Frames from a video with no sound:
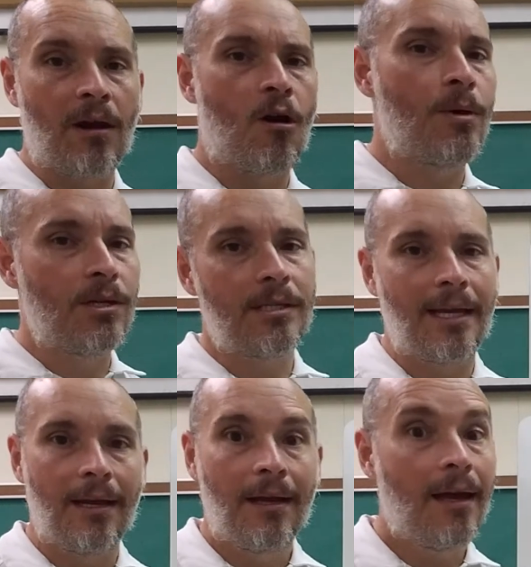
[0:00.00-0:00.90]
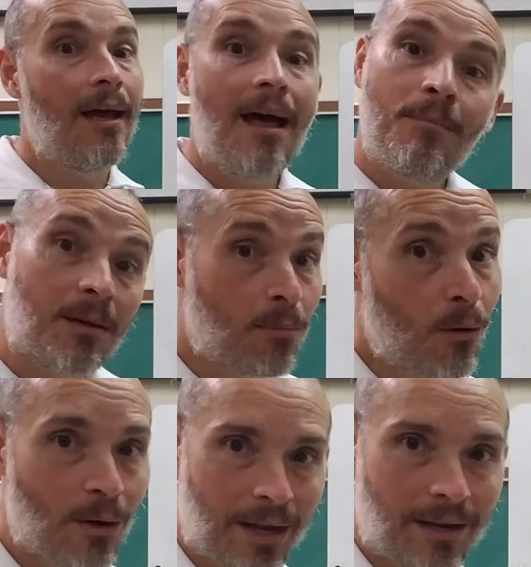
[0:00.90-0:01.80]
Or we just say, I'm going to
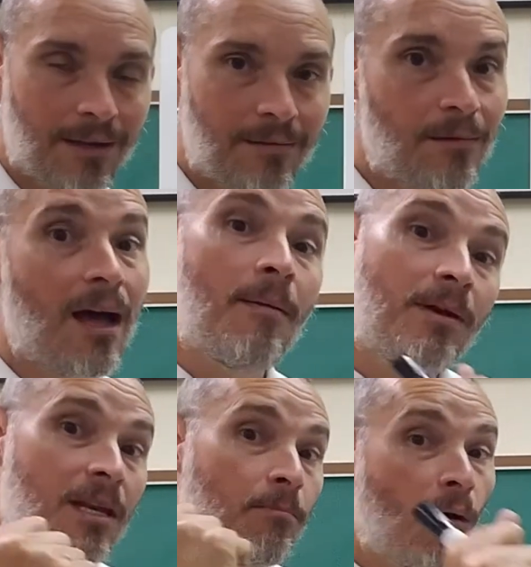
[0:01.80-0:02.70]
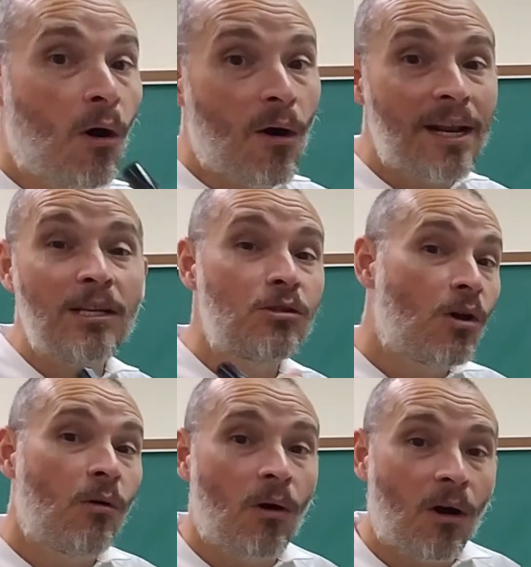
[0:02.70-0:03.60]
party. I'm going to party
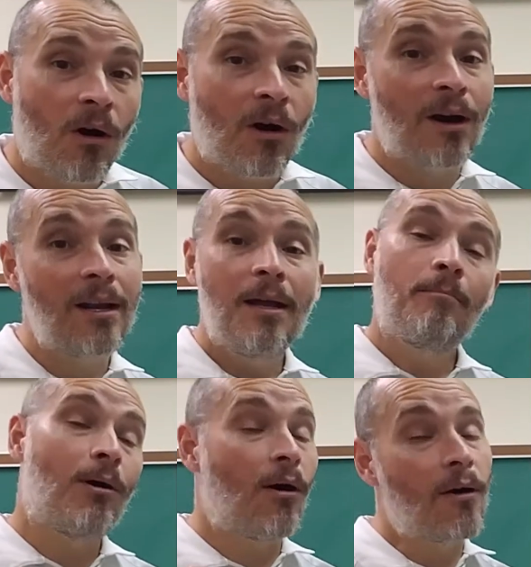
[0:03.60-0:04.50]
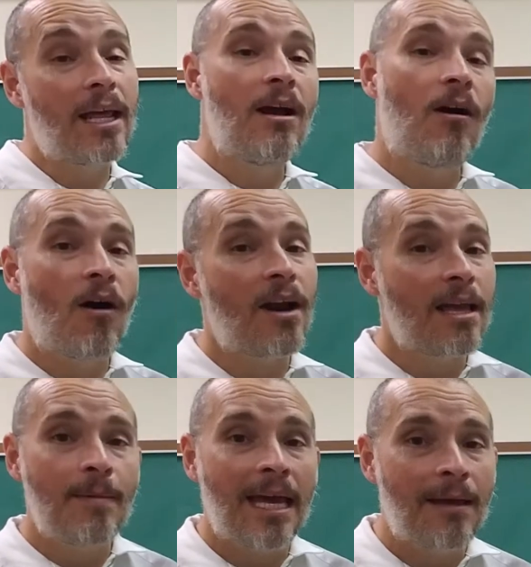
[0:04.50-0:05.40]
so hard. Party hardy,
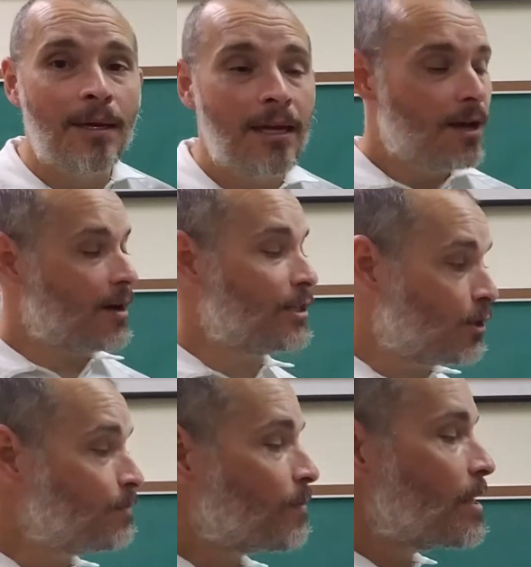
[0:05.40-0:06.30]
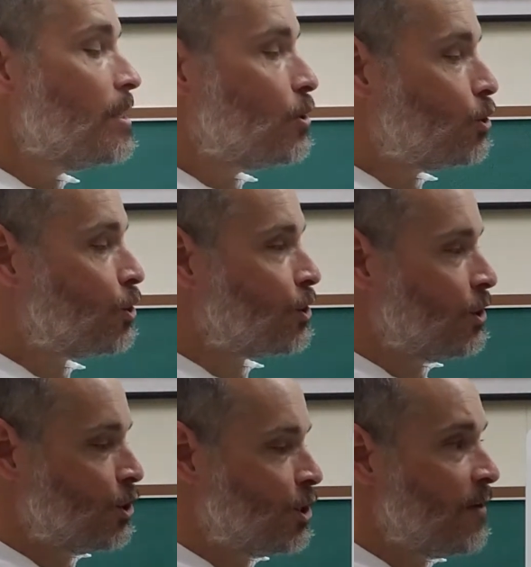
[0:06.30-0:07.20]
baby. All right, so
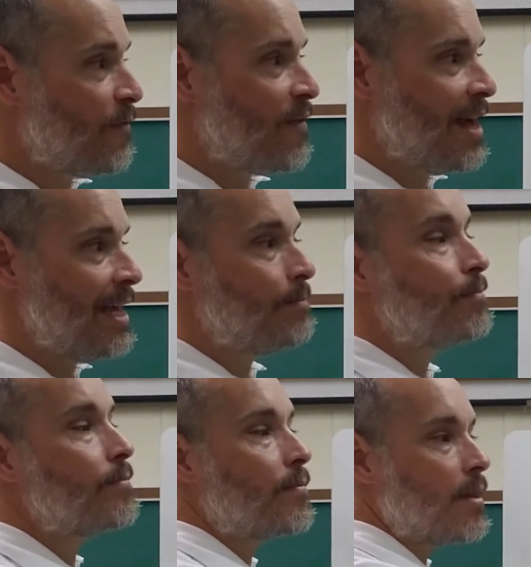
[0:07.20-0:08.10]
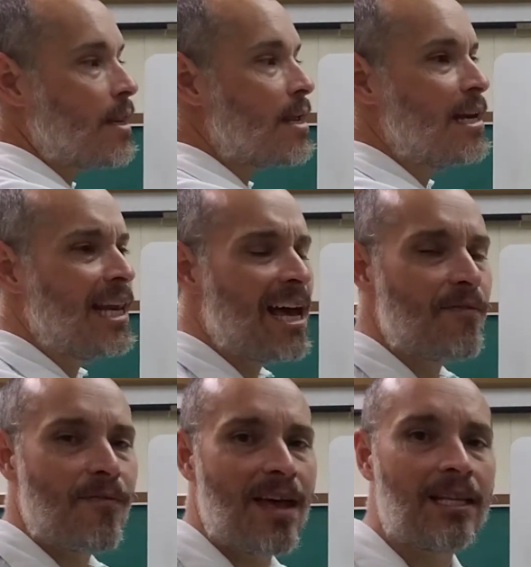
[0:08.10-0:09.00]
je fais la
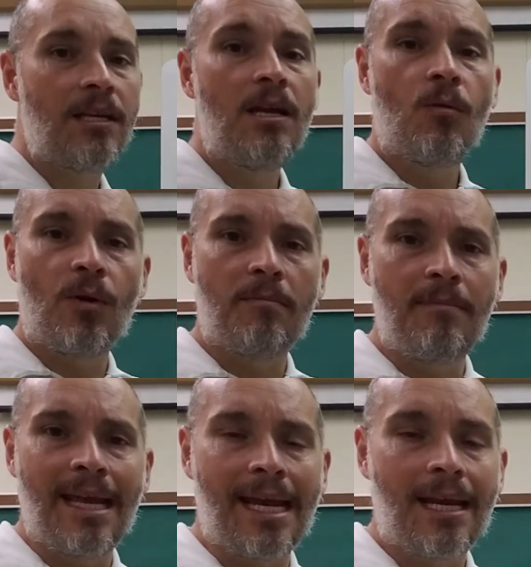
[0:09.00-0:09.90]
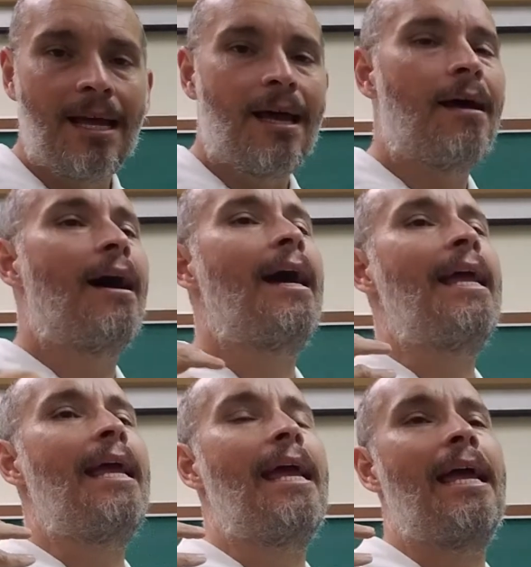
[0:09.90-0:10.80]
fête would mean I
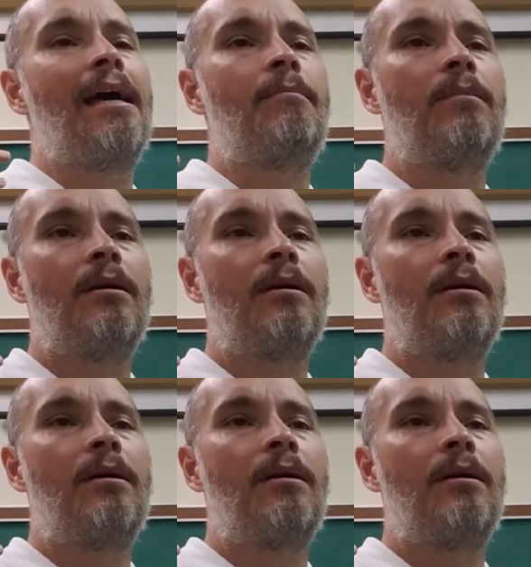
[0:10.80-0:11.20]
am